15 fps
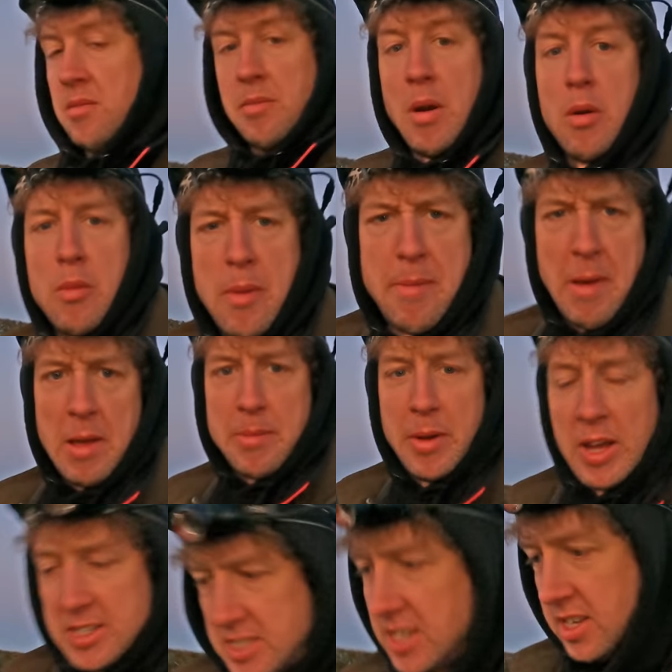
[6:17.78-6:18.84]
But we'll be back
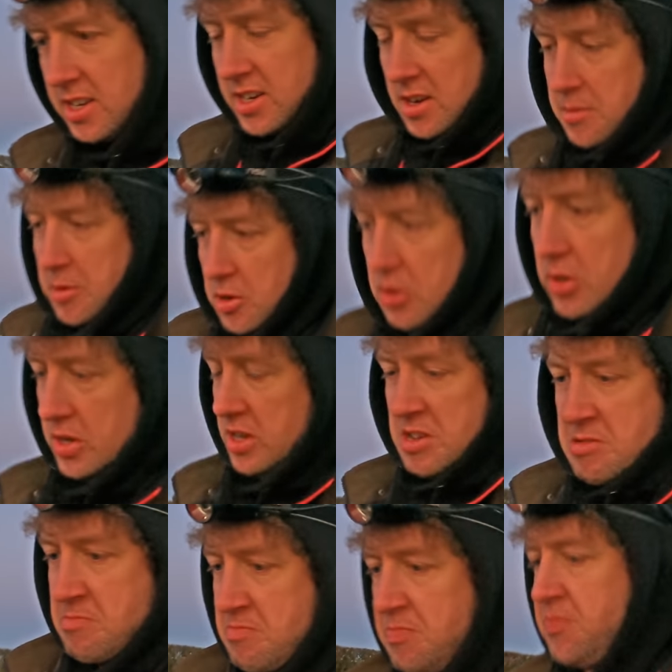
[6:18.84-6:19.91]
past here in about
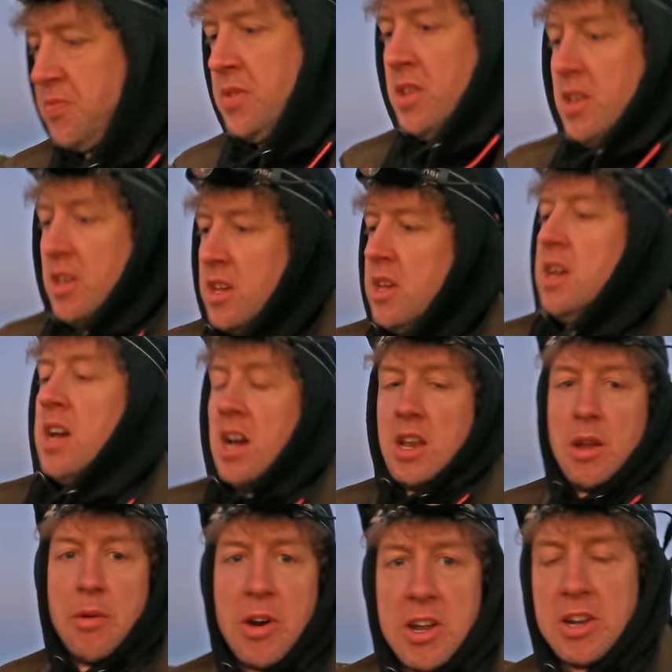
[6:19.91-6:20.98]

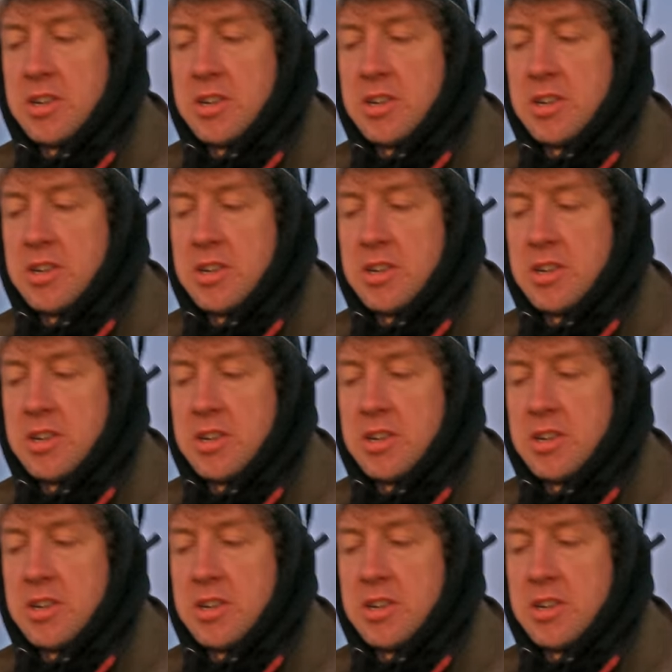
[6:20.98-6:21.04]
an hour,